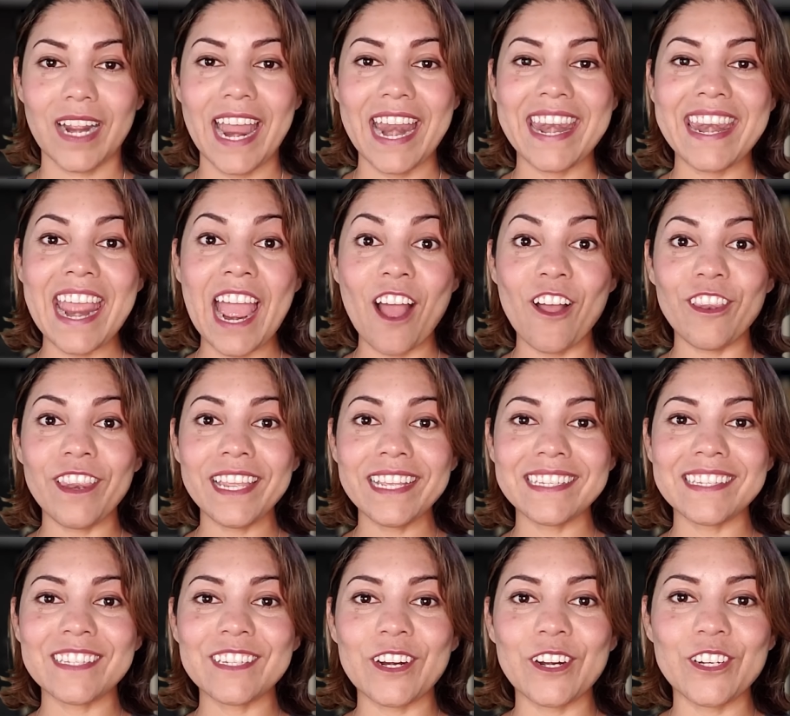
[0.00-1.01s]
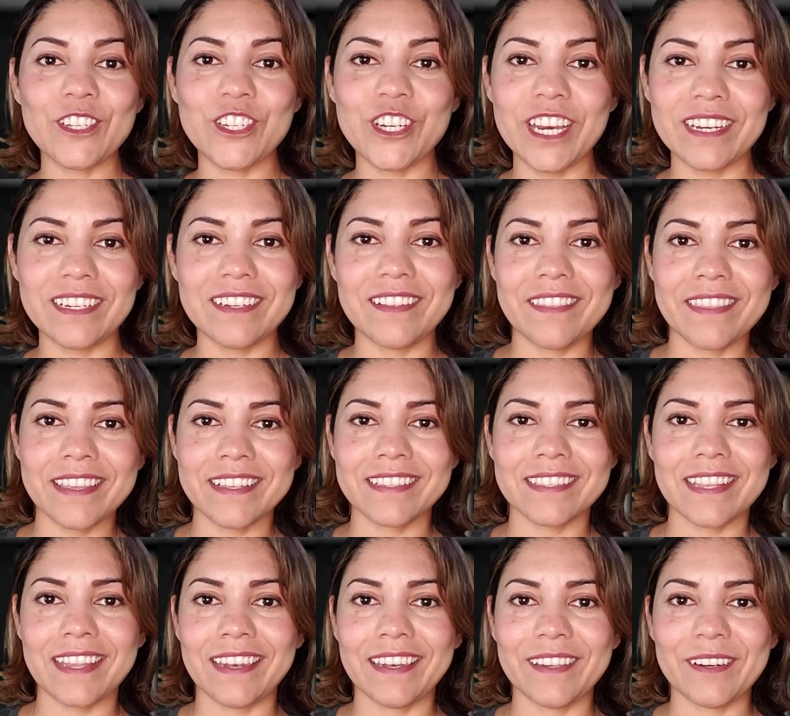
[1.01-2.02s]
Now let's start changing
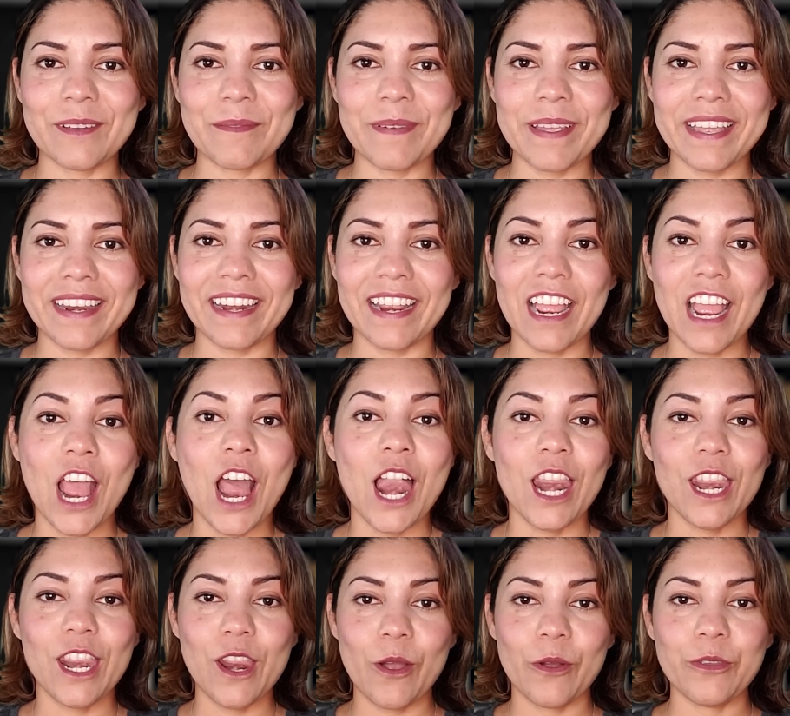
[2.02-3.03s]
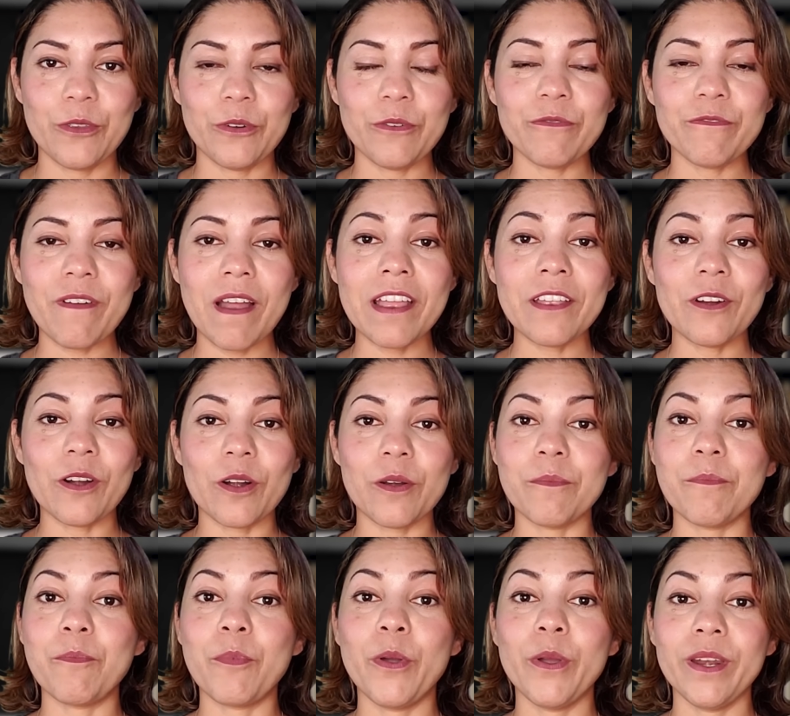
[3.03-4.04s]
things a little bit. Load your
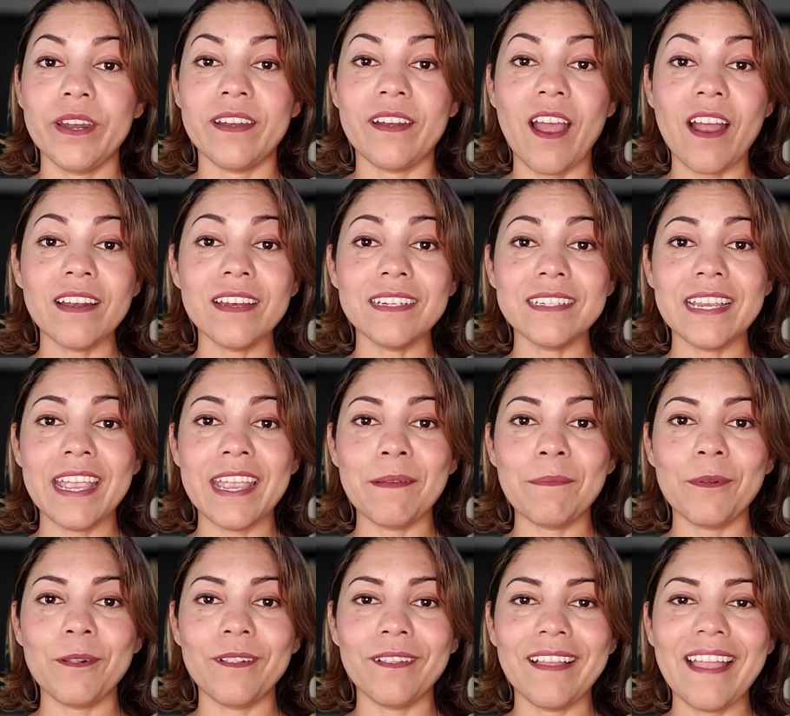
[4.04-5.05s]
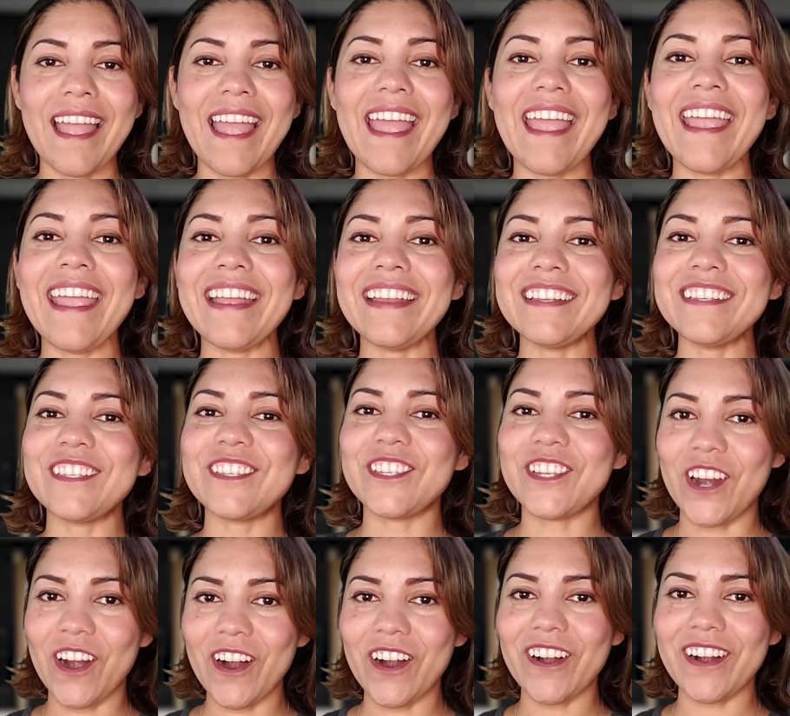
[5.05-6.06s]
firearm, put it on the table, and
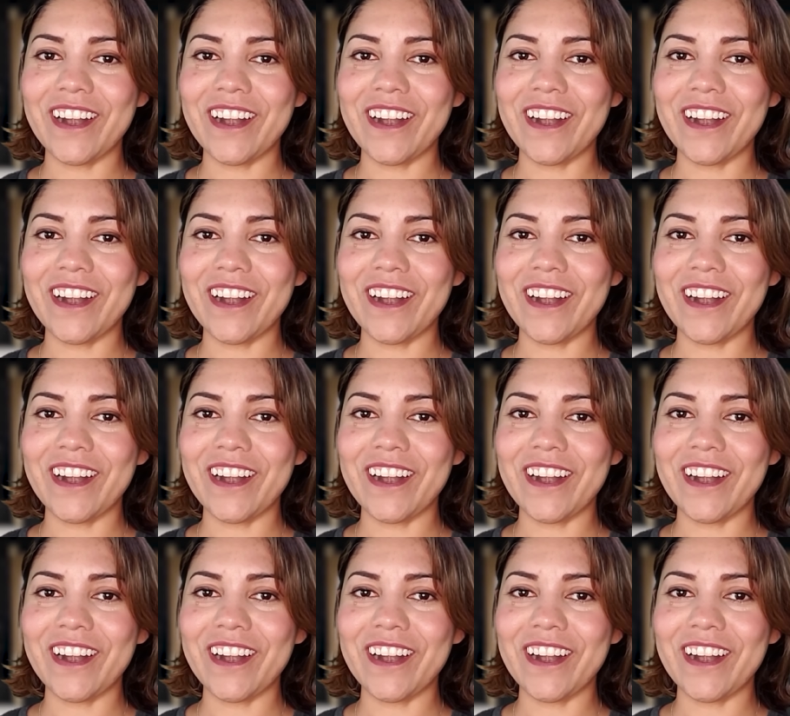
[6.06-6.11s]
turn